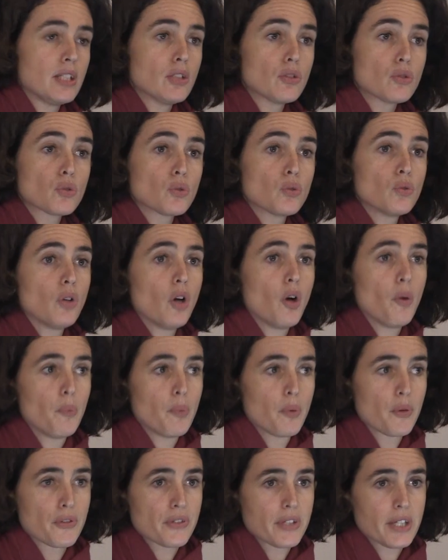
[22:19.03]
in two
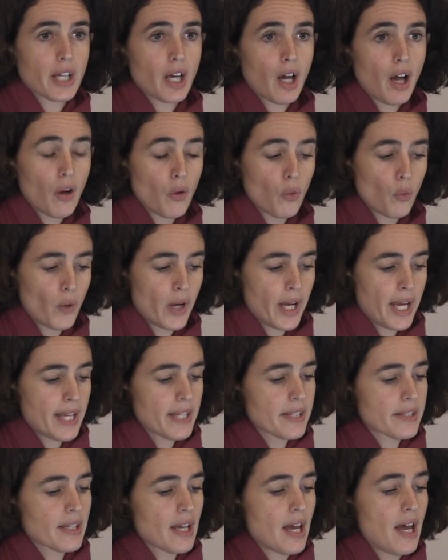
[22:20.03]
opposing
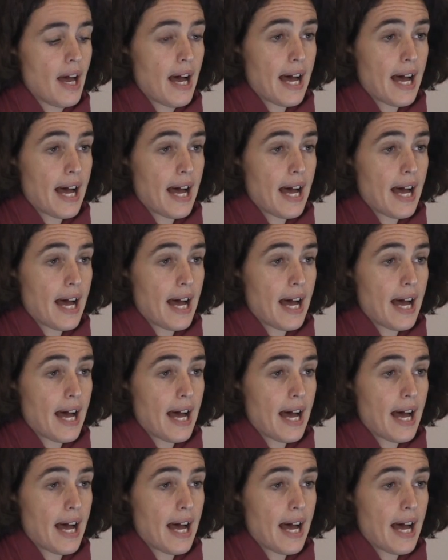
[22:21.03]
ways.